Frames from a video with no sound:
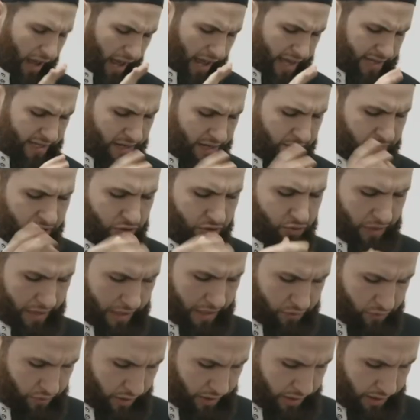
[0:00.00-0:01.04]
I can make
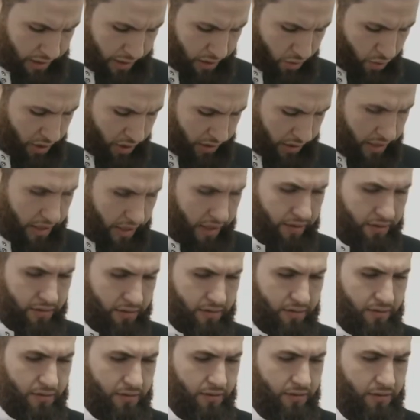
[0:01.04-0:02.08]
dua to Allah. Oh Allah,
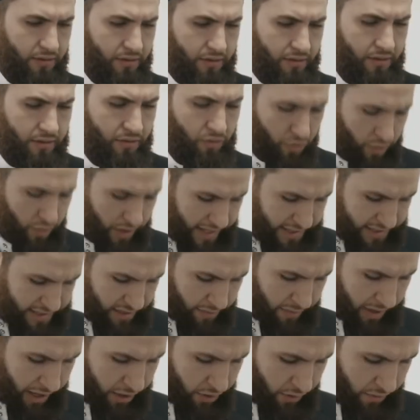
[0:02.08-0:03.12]
raise
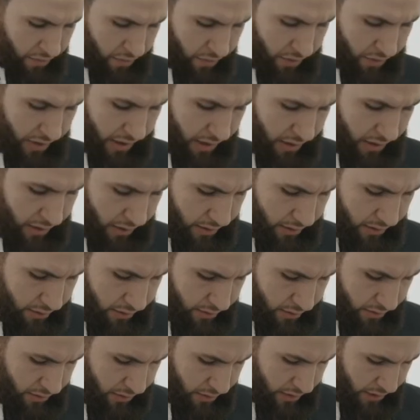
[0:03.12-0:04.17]
the microphone, Ya Allah.
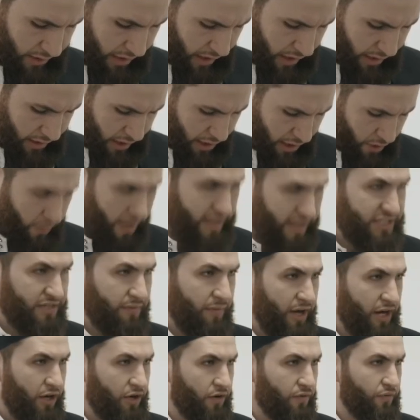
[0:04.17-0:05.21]
Ya Allah, raise the
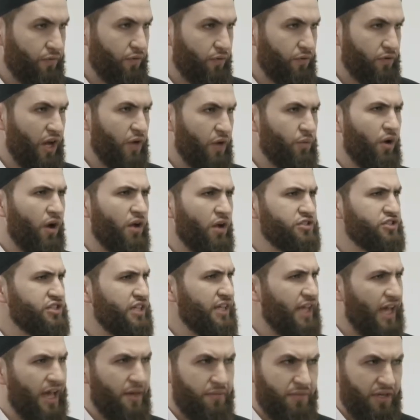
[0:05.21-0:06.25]
microphone. And we all
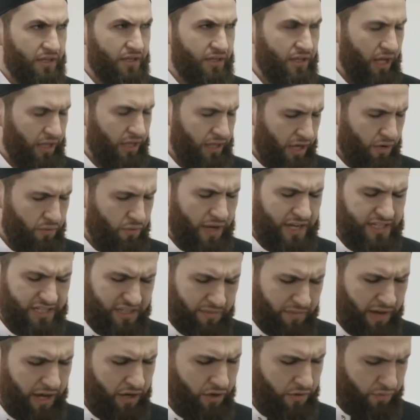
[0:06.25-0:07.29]
say Ameen. Ya Allah, raise
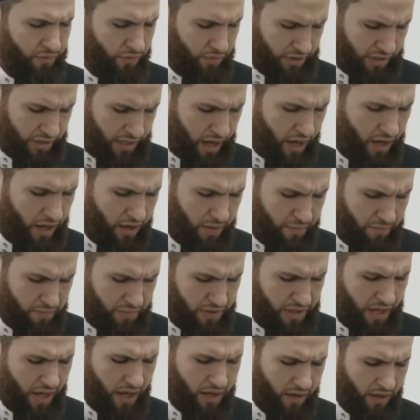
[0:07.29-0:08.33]
the microphone. Ya Rab,
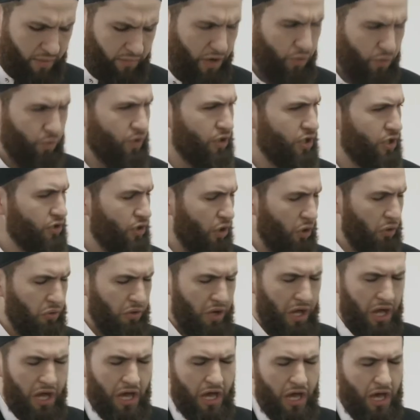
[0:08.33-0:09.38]
Ya Rab. And we read the
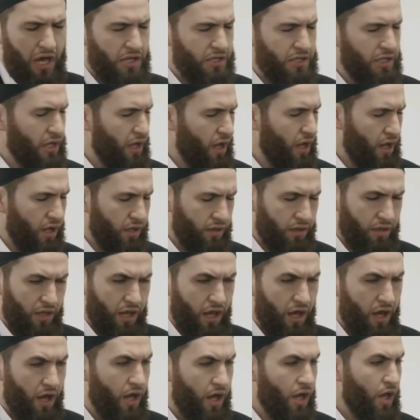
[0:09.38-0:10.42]
Quran. Ya
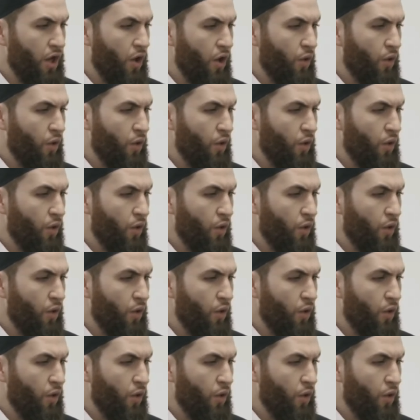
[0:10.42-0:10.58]
Allah.